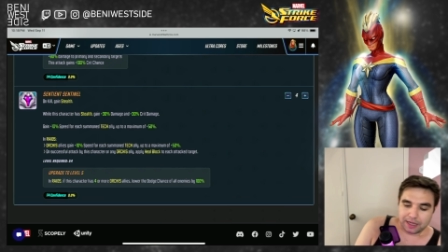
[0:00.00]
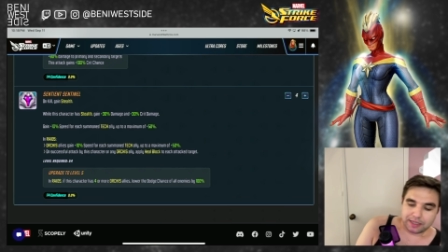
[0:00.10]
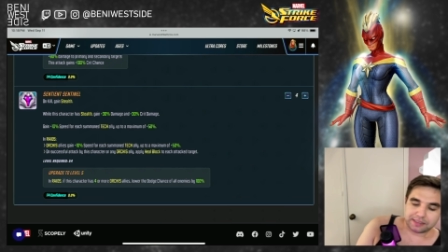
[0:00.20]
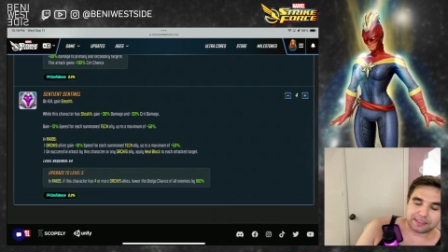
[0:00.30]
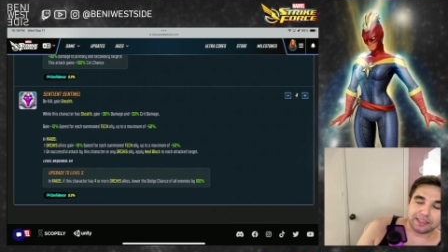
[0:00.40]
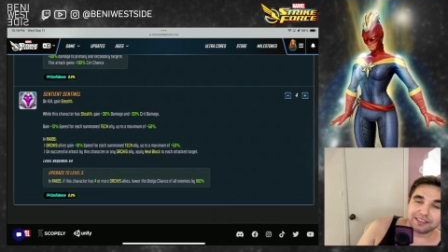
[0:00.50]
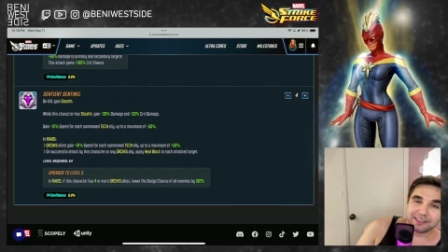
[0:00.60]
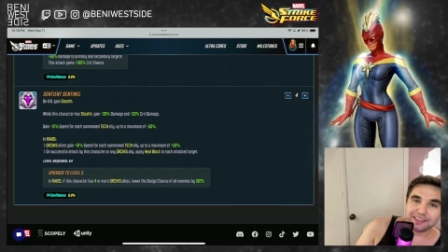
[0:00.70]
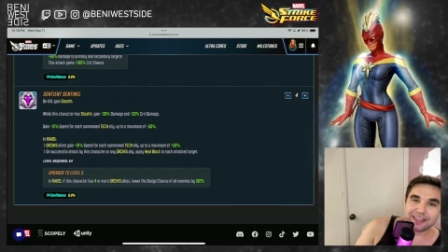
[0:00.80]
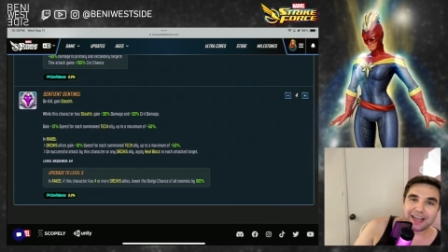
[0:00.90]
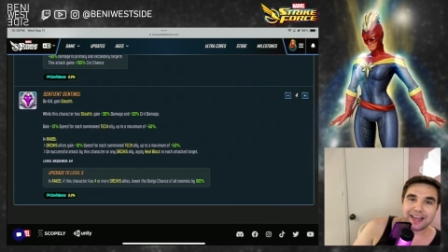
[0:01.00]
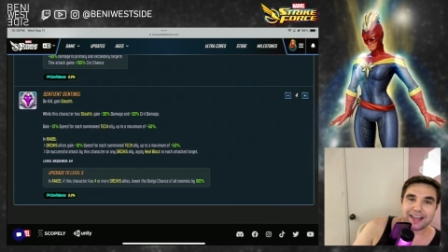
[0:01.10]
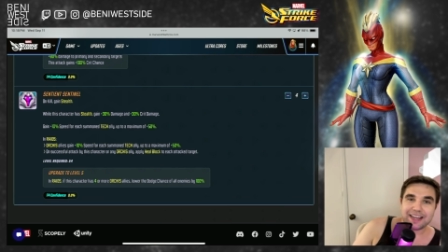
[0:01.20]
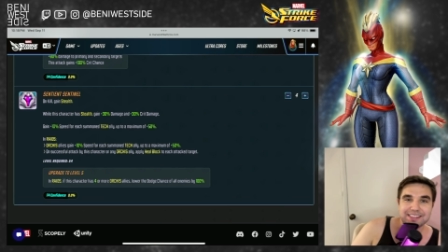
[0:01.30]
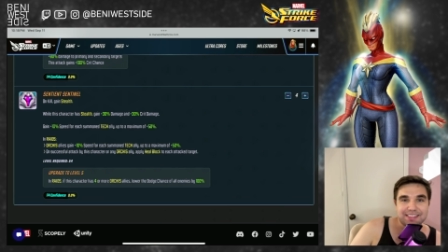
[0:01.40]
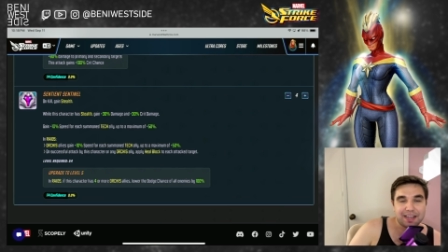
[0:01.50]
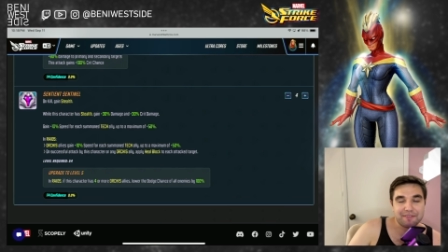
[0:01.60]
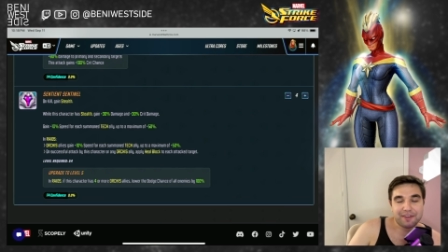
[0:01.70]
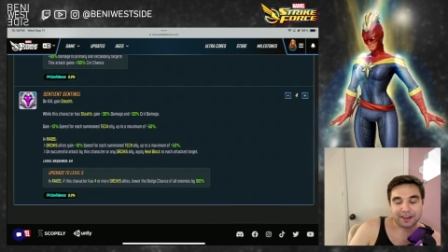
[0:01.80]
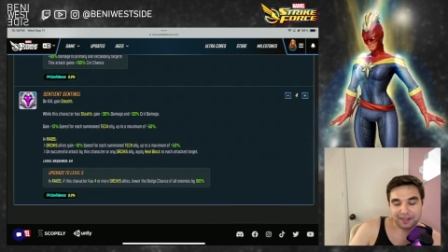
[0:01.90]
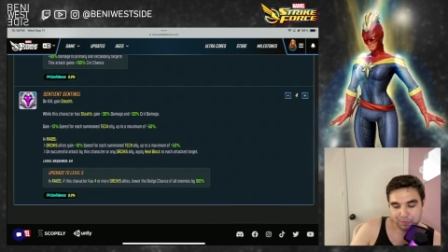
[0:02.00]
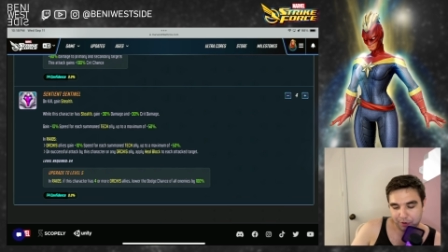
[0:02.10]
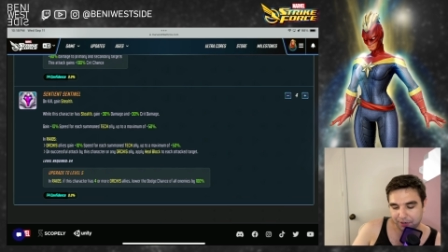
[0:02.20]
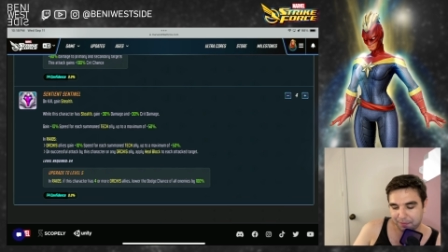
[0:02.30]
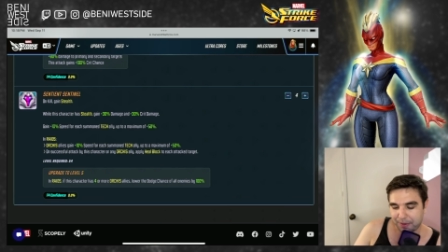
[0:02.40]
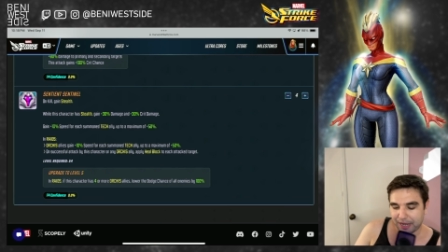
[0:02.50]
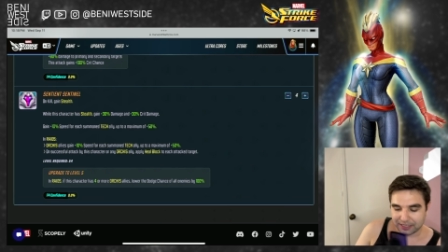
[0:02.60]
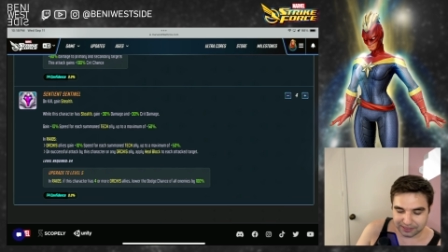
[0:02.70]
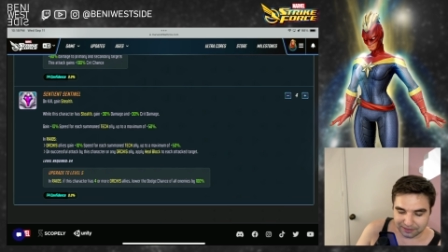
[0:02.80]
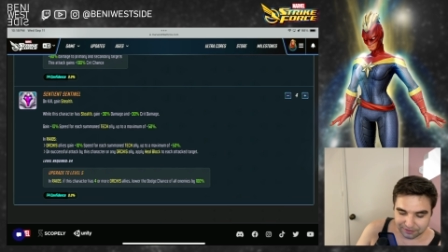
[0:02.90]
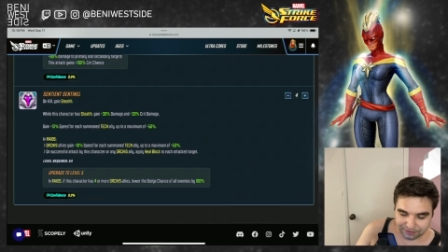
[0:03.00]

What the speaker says: Sentinel has a very important passive.